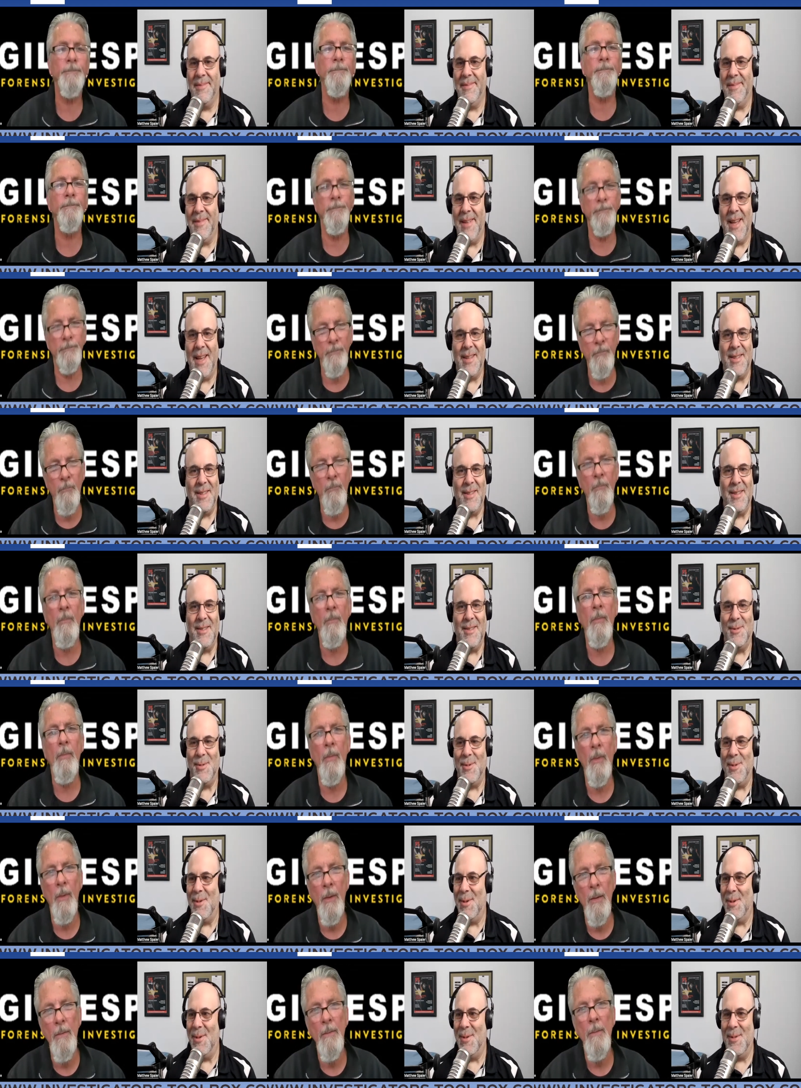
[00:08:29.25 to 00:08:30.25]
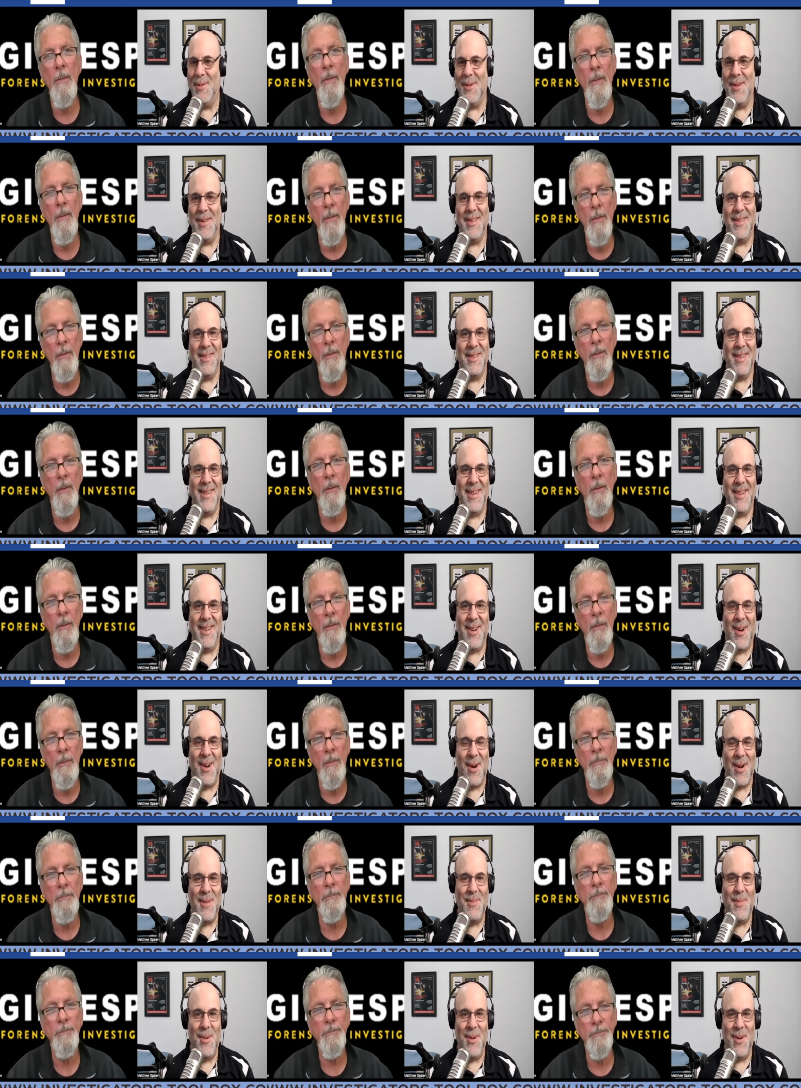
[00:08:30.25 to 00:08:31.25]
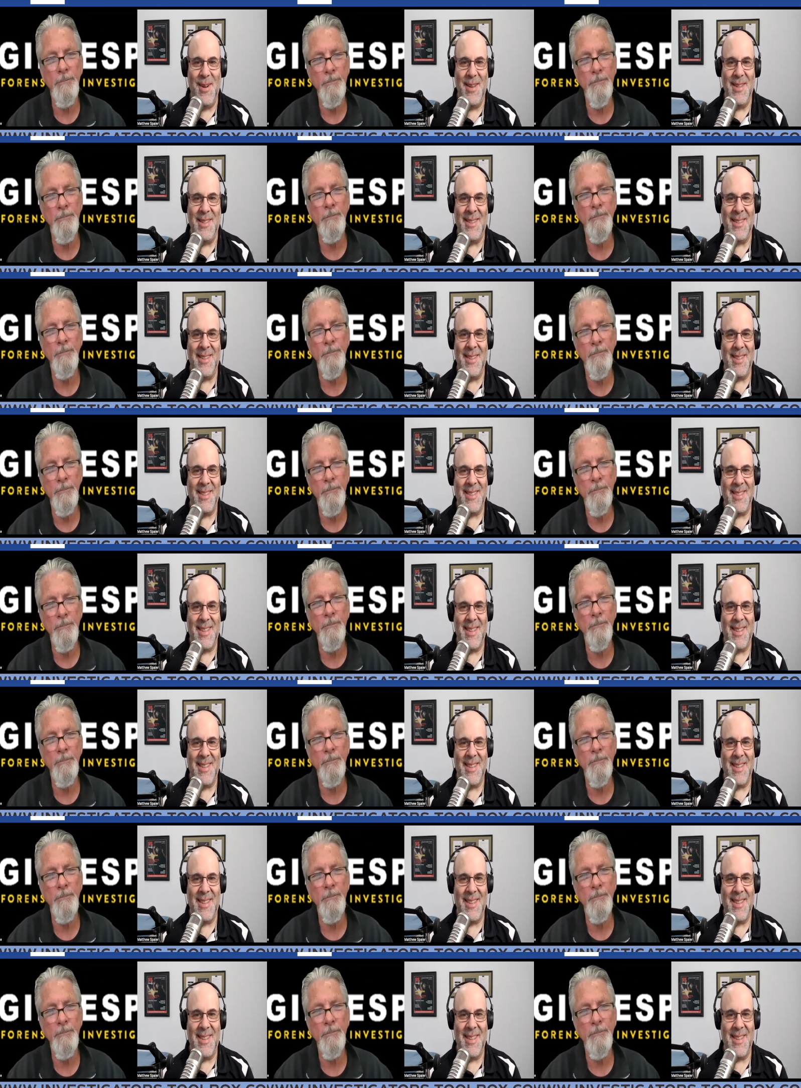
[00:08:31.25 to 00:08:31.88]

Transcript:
Speaker 1: Nancy Drew and the Hardy Boys and all this